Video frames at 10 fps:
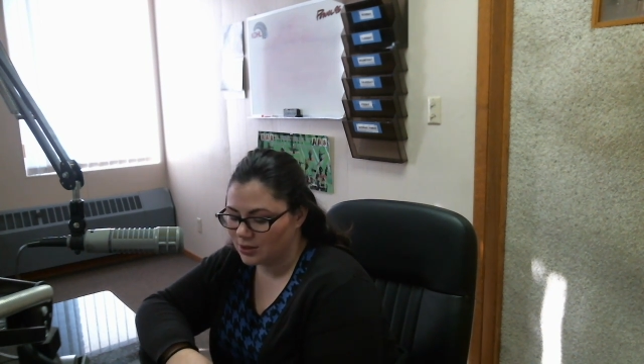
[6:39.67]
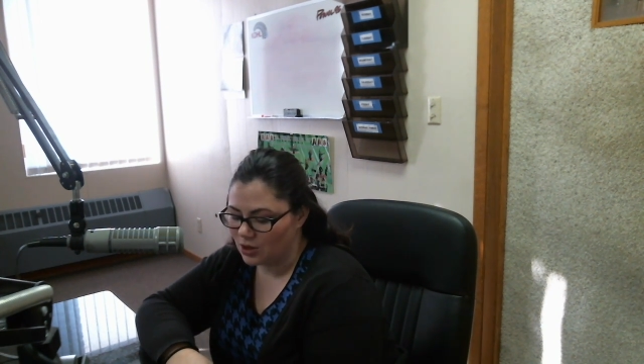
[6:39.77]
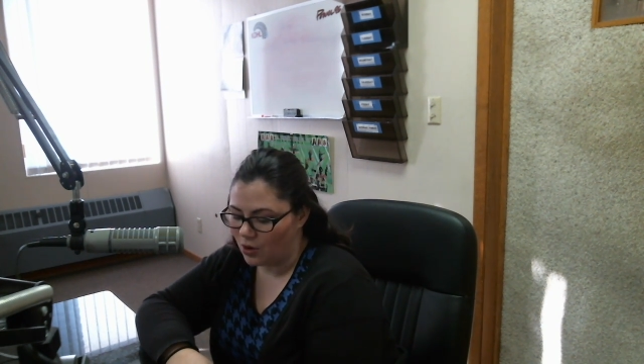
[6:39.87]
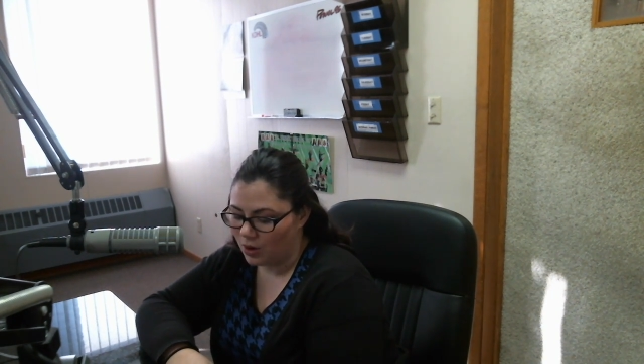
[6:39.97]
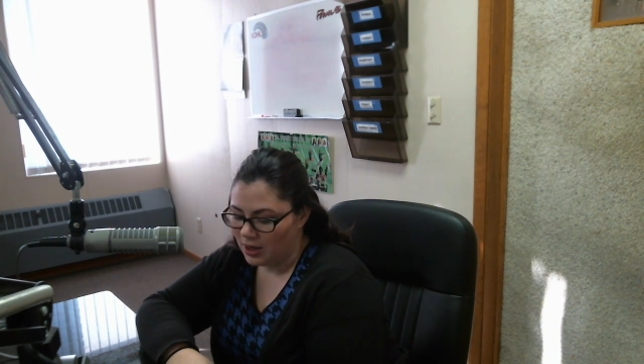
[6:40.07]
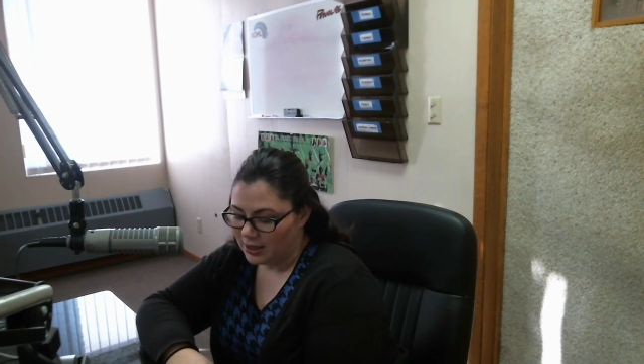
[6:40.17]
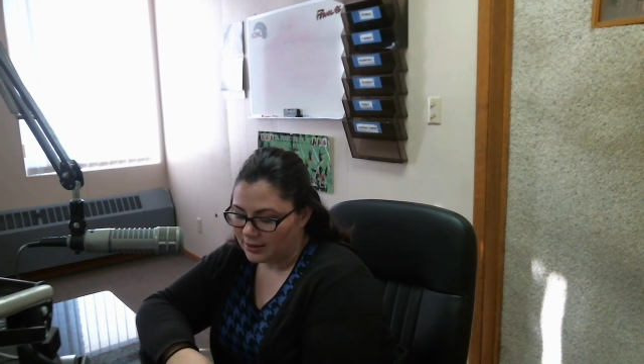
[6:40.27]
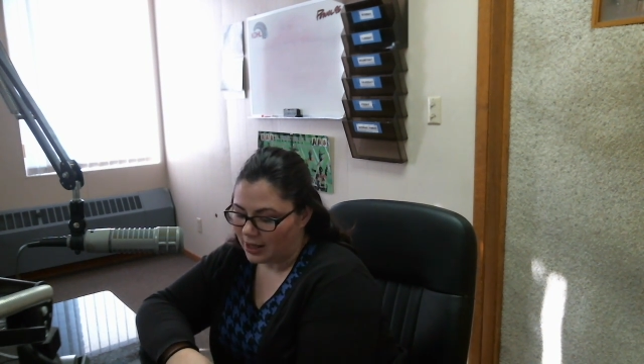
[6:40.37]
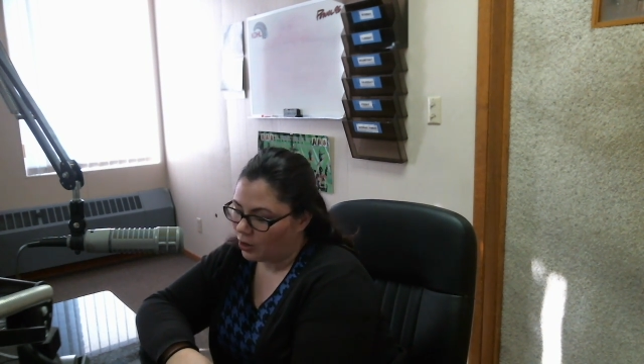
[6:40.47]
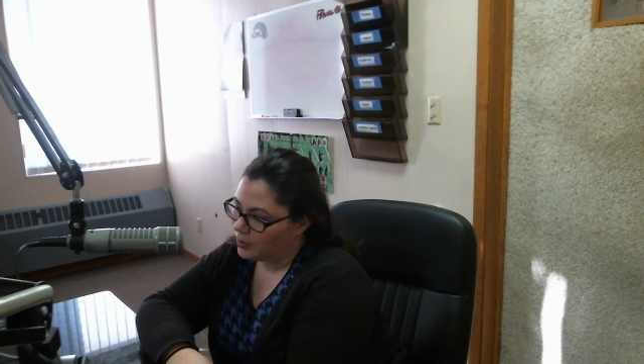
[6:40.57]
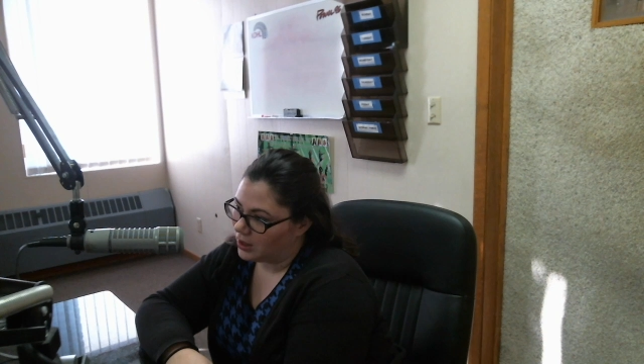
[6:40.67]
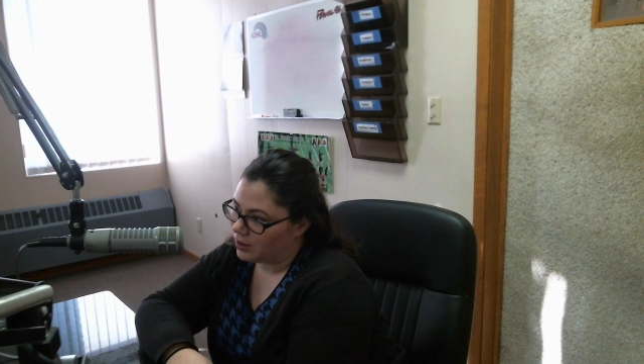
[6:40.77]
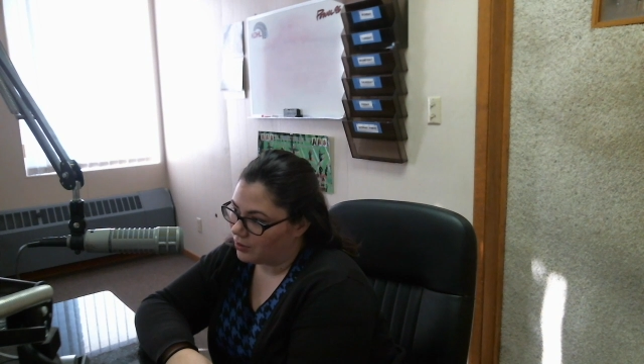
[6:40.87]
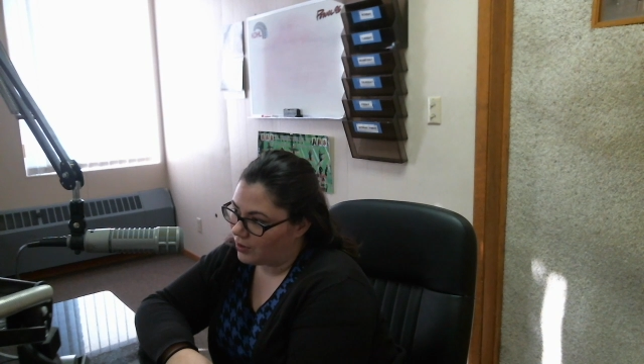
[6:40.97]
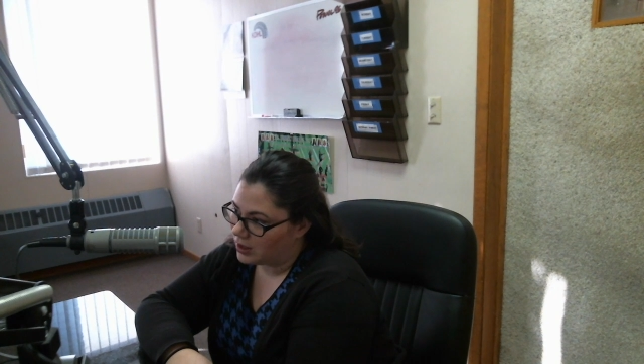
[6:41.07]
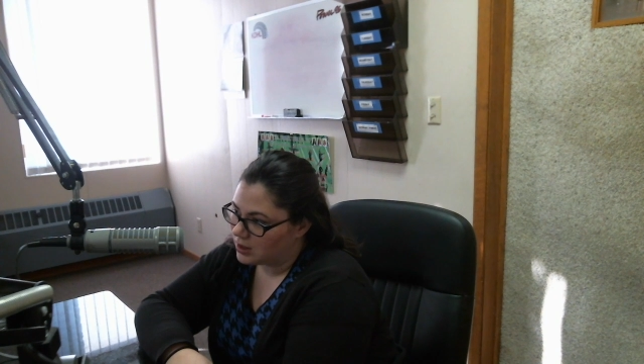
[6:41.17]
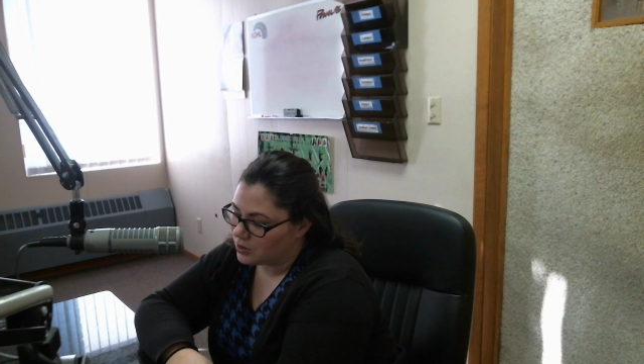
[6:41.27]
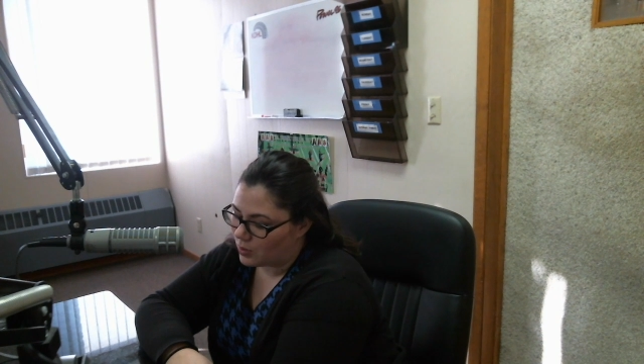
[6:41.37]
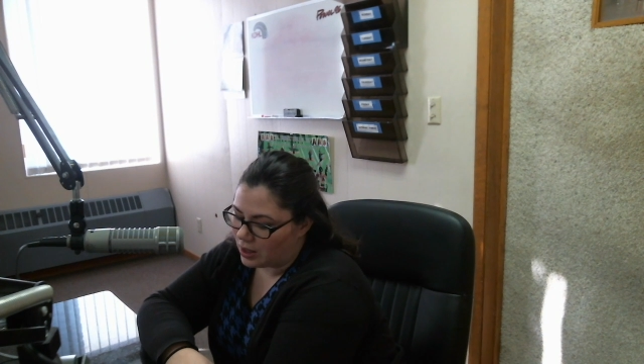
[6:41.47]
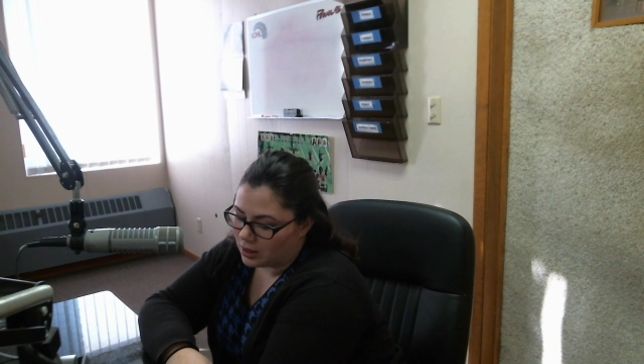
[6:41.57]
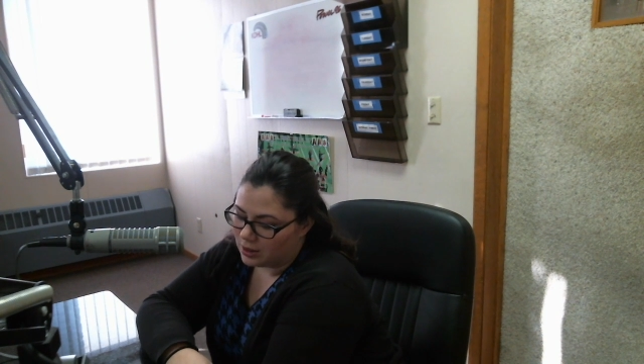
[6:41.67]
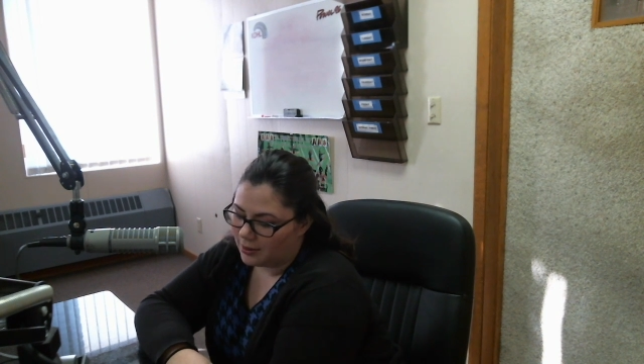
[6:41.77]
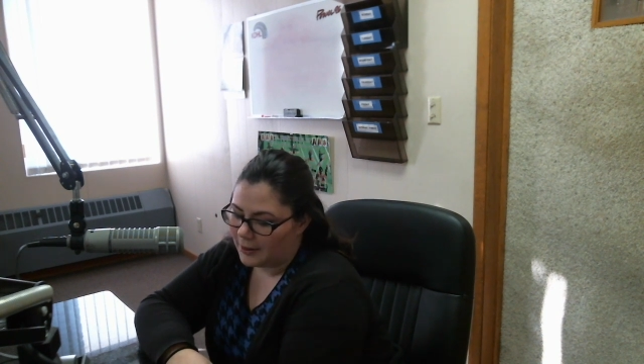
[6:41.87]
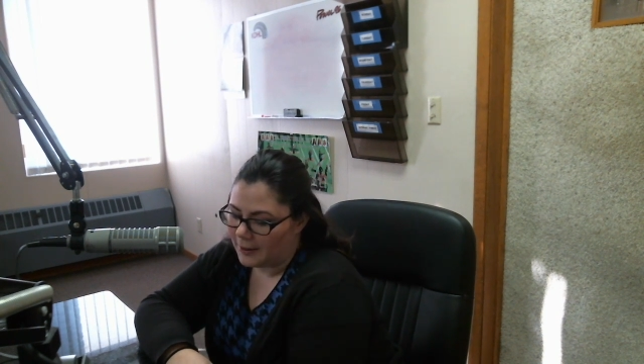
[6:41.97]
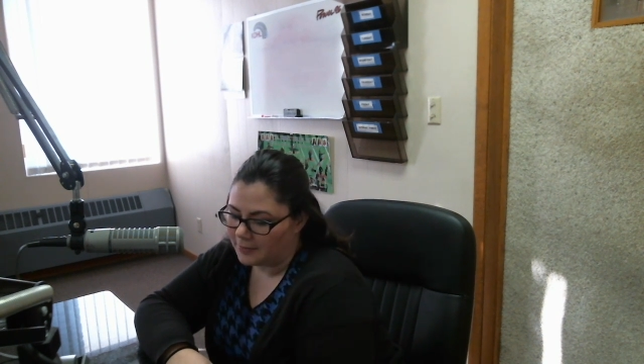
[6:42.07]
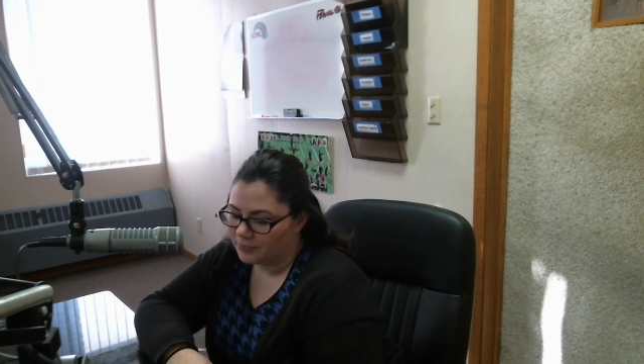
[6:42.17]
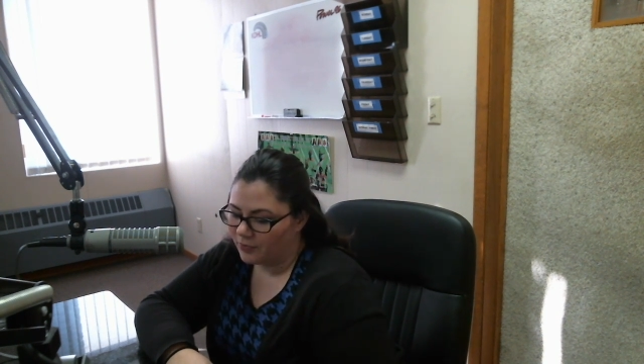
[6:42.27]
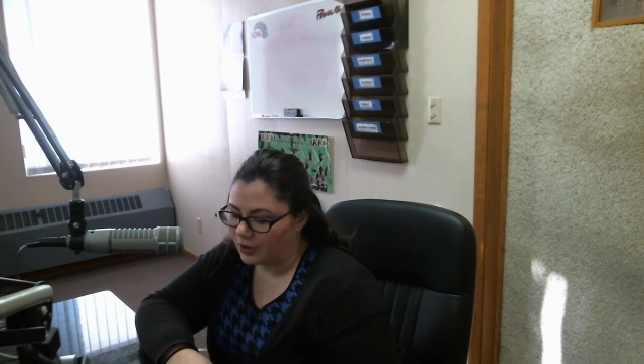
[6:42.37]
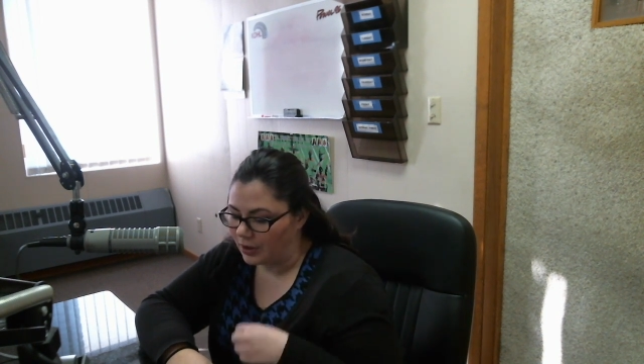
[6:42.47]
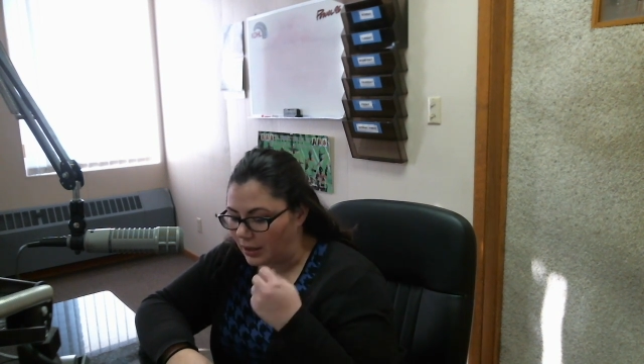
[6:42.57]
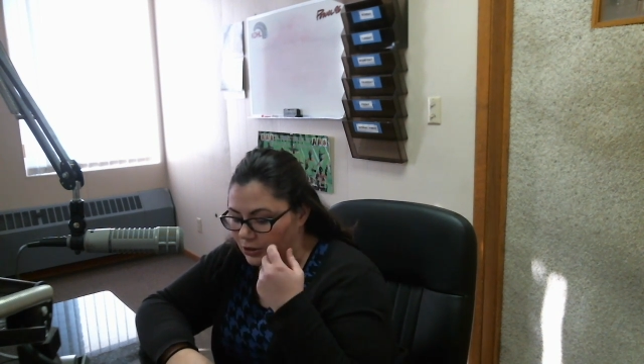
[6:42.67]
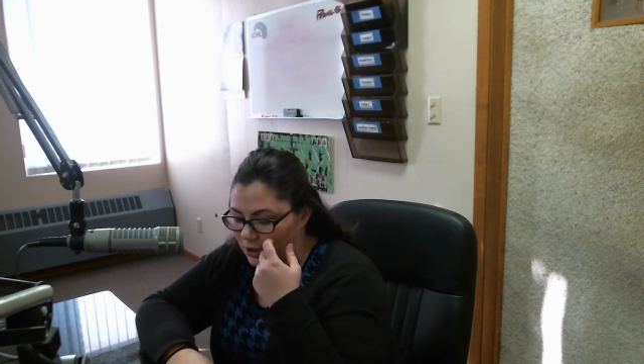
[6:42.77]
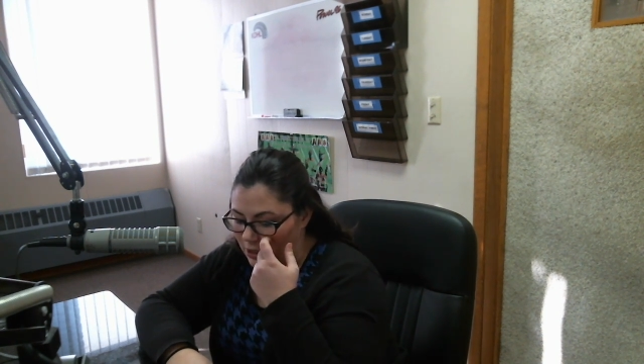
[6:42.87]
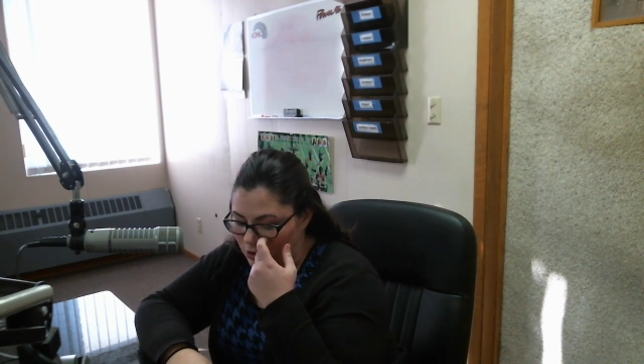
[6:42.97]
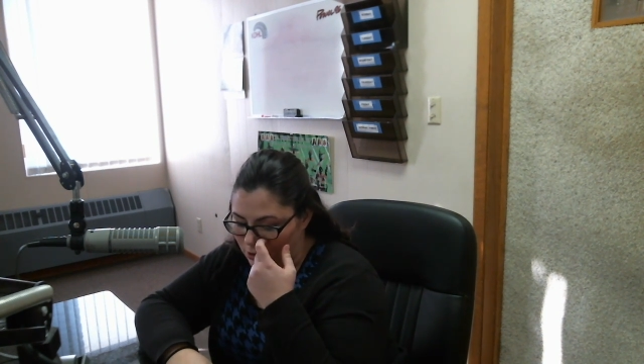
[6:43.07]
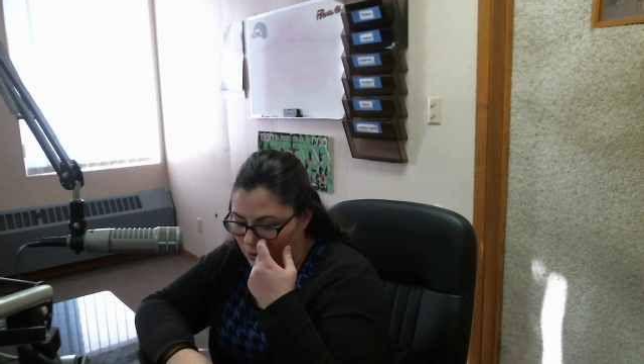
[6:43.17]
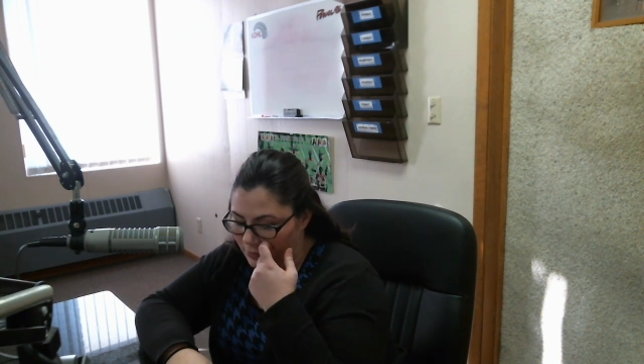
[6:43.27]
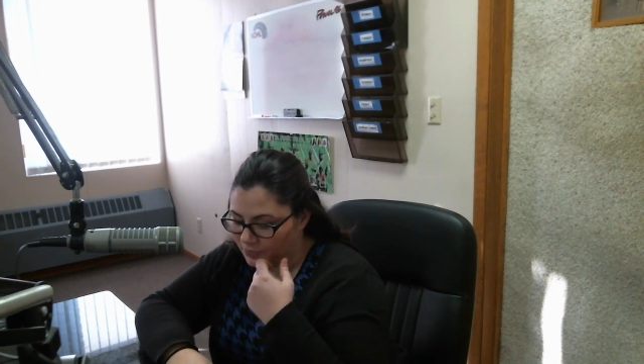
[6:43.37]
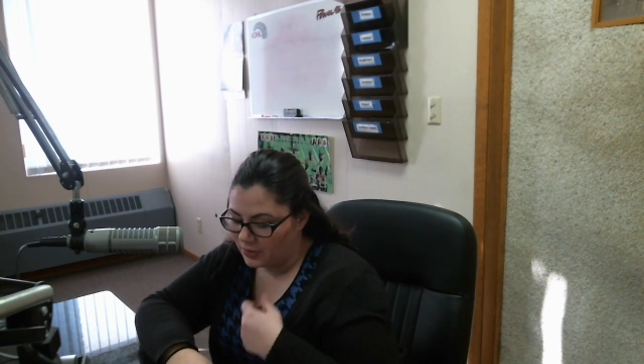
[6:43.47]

So that'll be a good event as well. Um, very educational.